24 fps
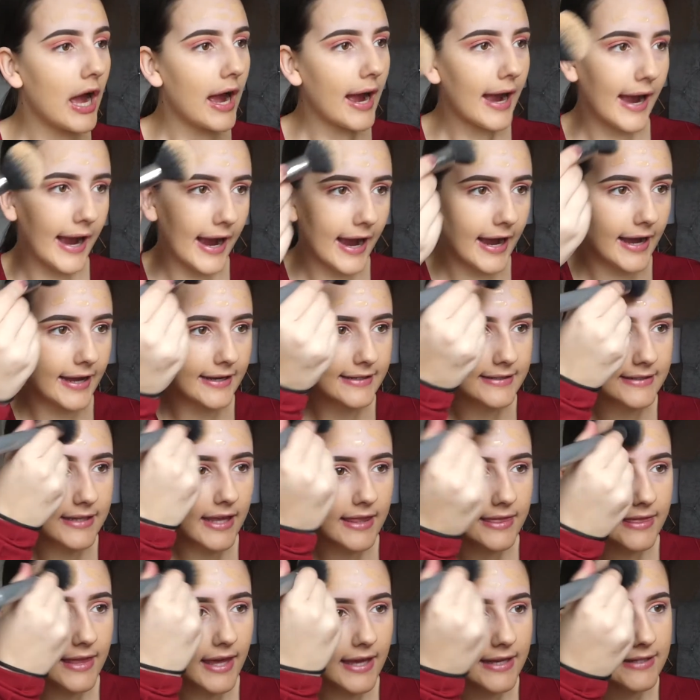And
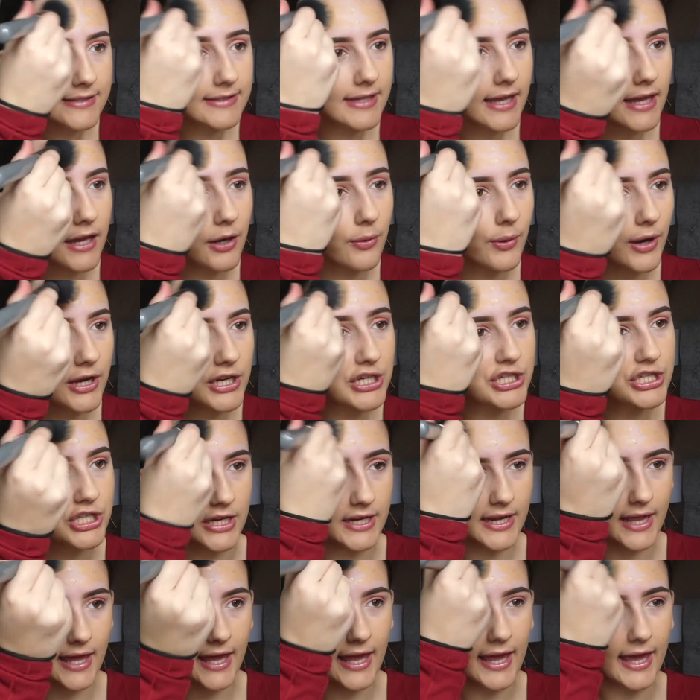this
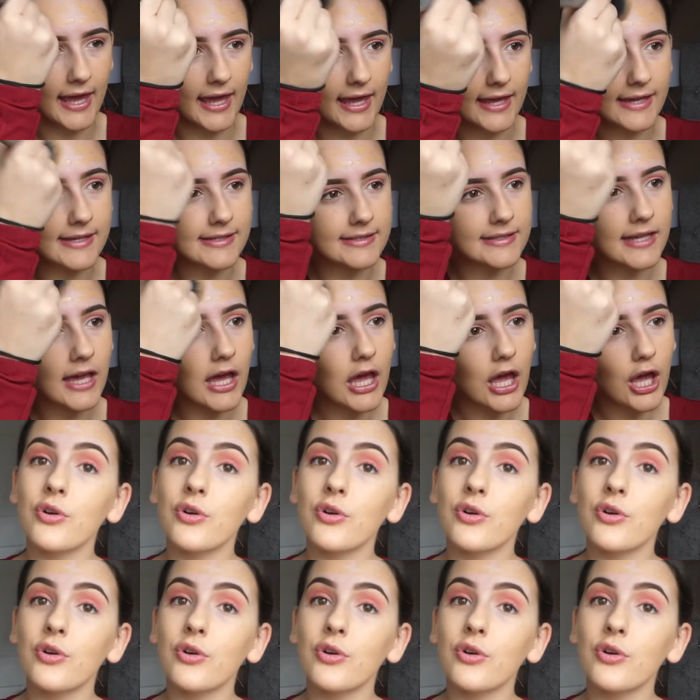question is,